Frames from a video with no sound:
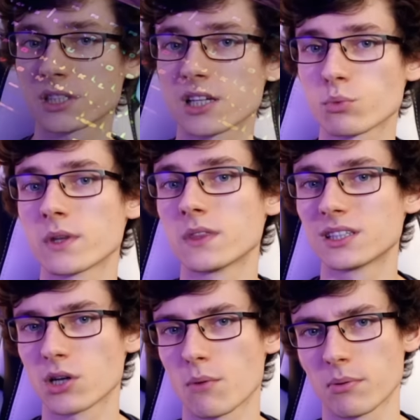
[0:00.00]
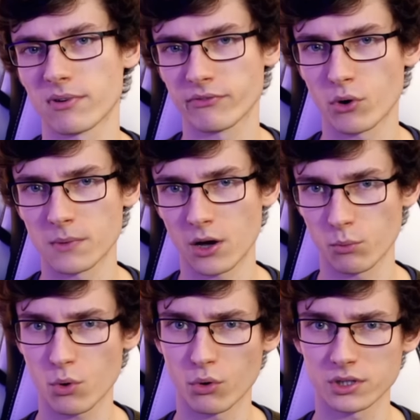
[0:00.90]
does win the Top Performer
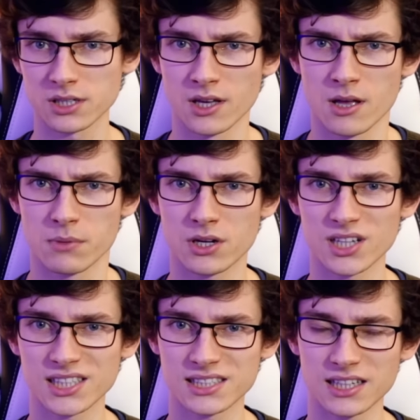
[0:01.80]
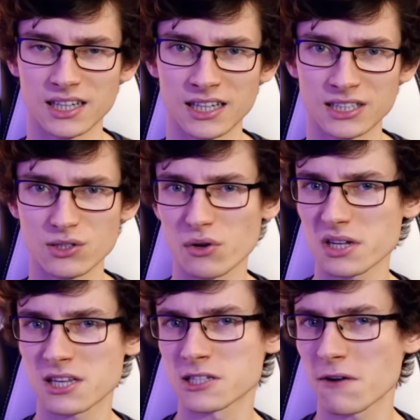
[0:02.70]
Award because it's not
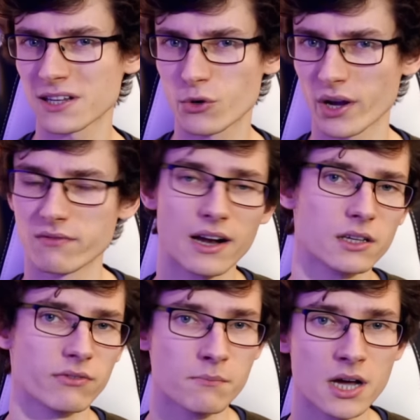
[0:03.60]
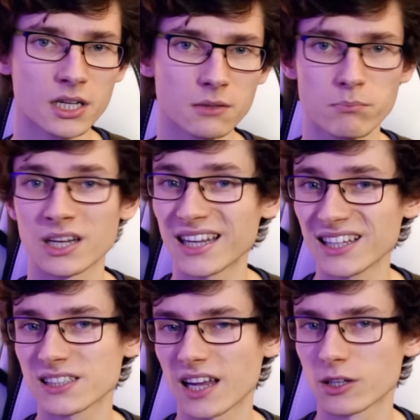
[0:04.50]
necessarily great value for money, but it
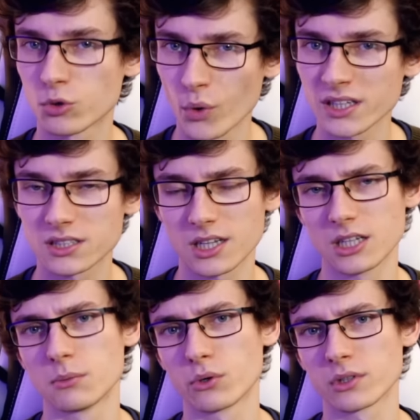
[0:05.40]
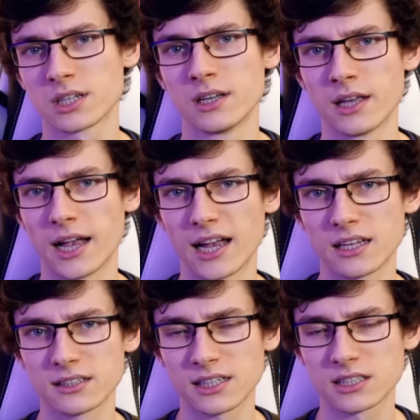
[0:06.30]
is a great keyboard
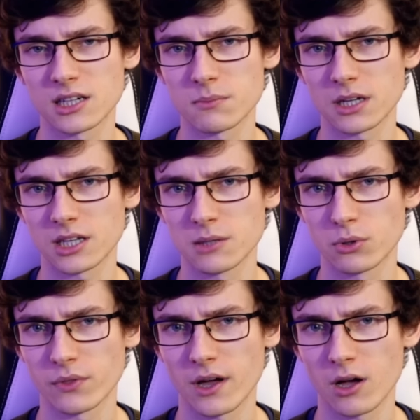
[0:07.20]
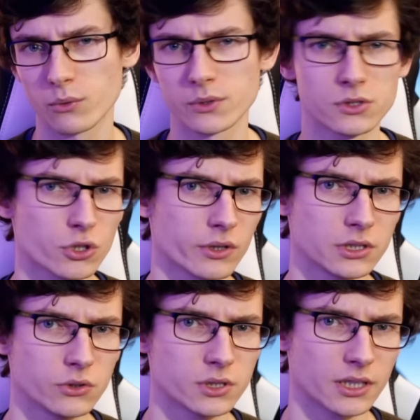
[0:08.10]
and it's going to be a keyboard that I will enjoy
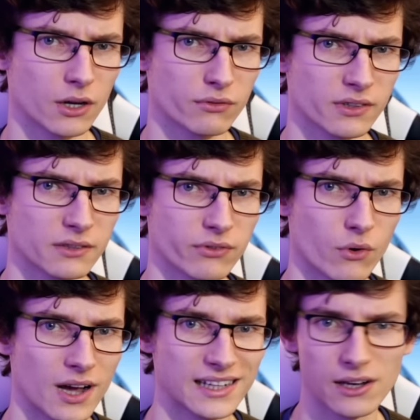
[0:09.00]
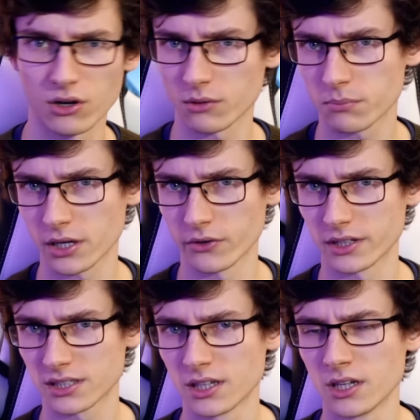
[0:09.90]
using hopefully for a long
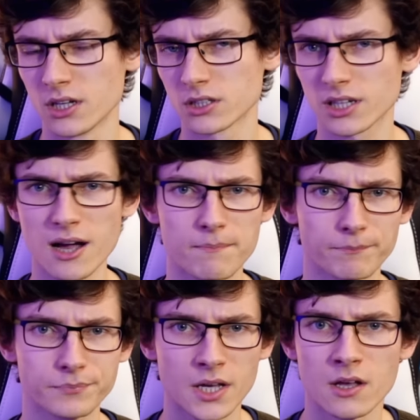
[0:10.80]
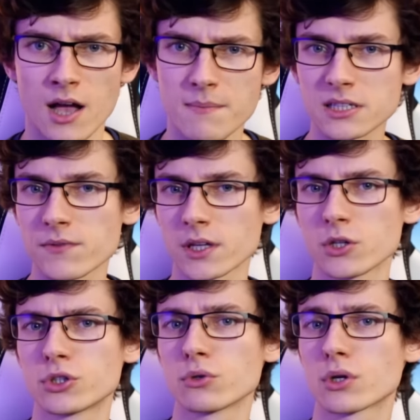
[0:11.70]
period to come. A massive thank
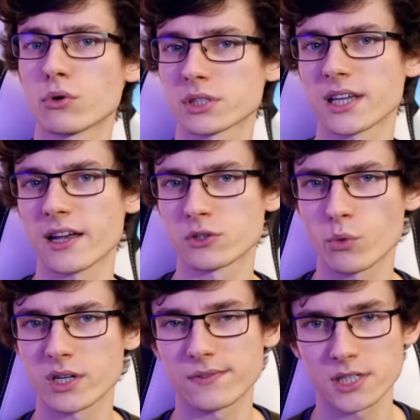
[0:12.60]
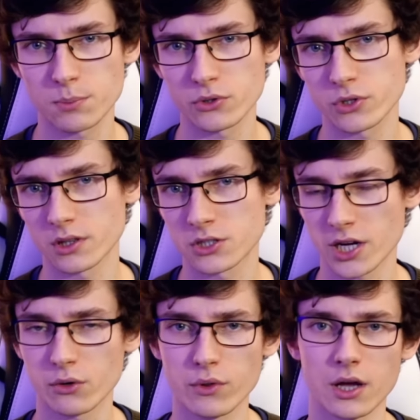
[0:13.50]
you to Corsair as always for sponsoring the
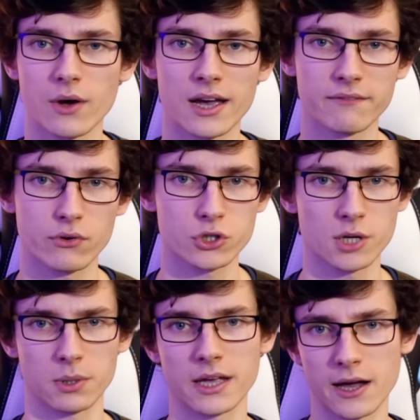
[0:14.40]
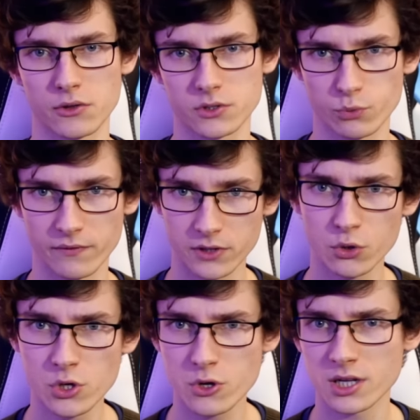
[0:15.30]
channel though and for shipping out this review
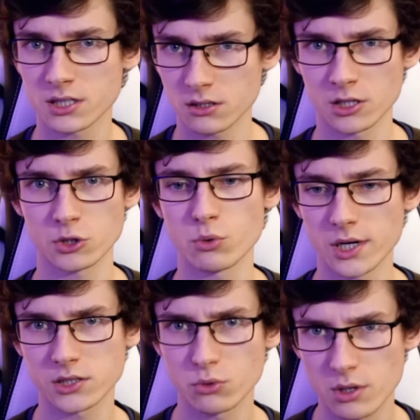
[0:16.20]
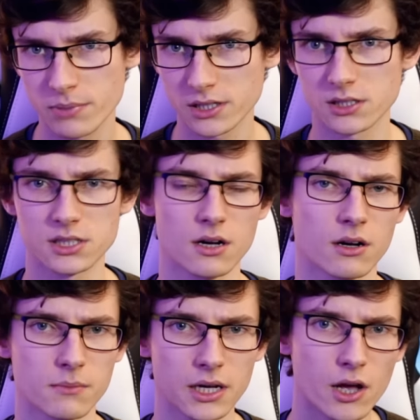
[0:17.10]
unit. As always, all opinions
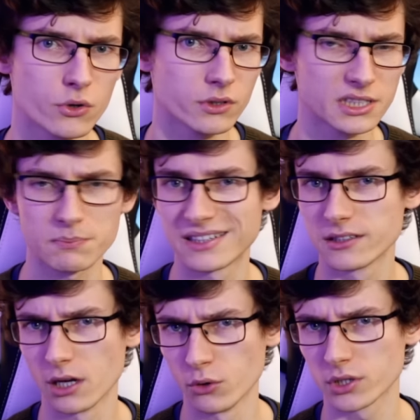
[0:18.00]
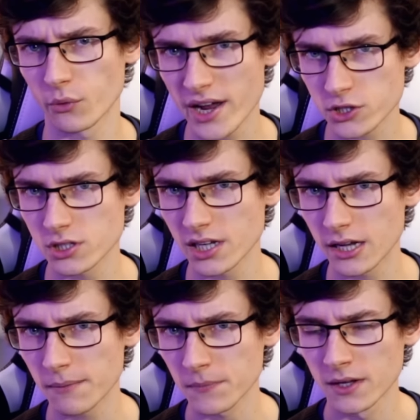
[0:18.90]
are my own, there's been no direction
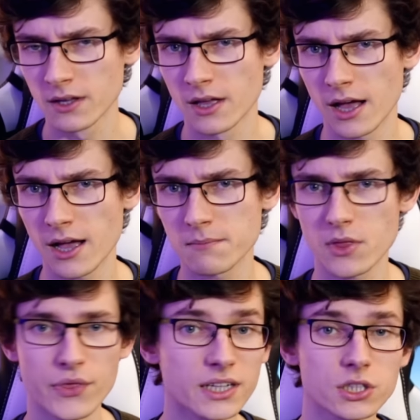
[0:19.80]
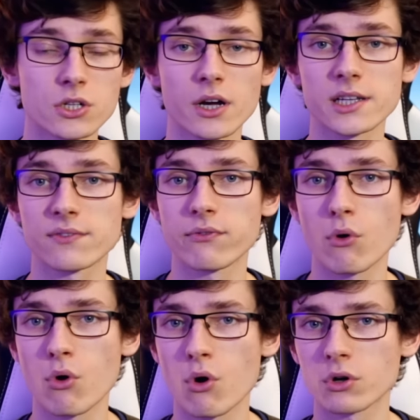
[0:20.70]
here. Um, thanks to you guys
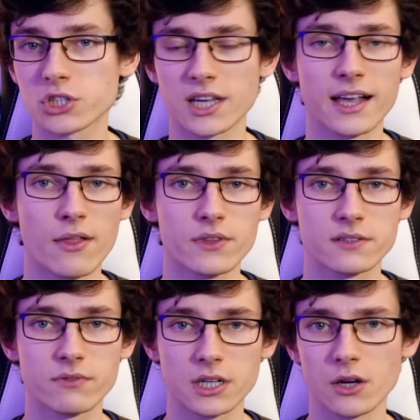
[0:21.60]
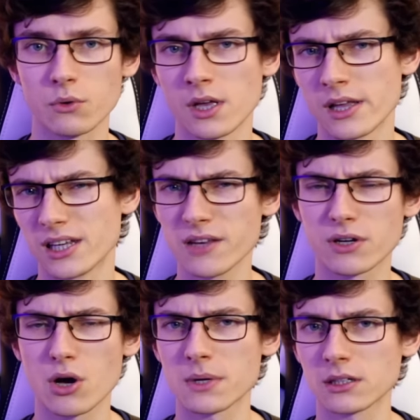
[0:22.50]
for checking out this video. Leave a
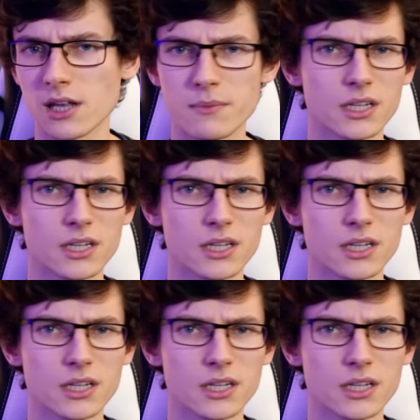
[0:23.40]
comment, let me